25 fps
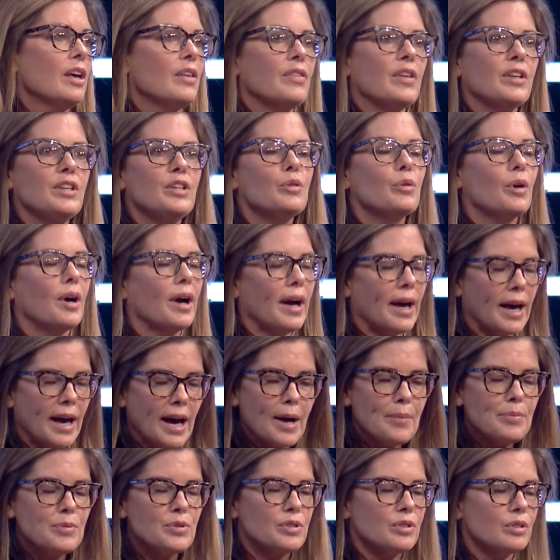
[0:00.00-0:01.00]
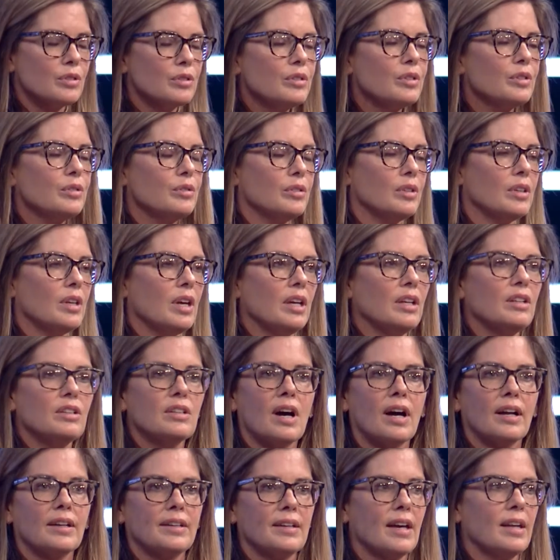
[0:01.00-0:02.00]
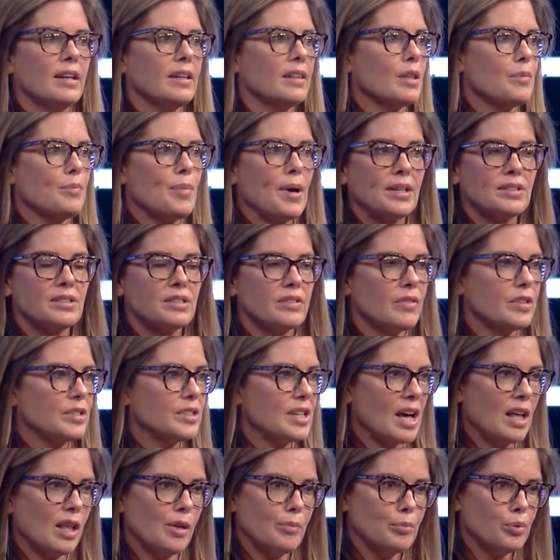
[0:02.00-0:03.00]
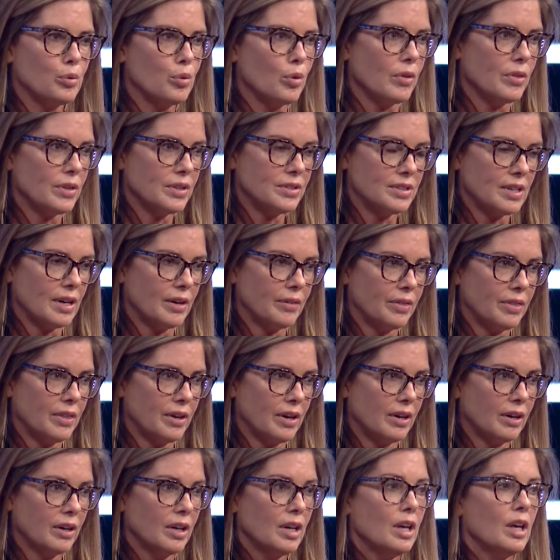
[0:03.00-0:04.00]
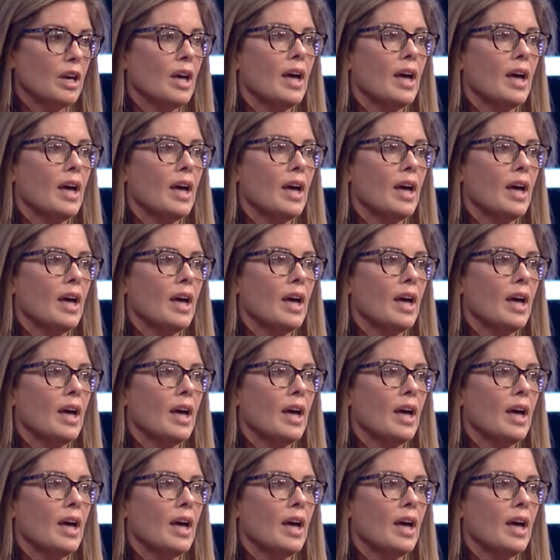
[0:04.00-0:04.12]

then you are absolutely not getting the best of the talent pool that's out there.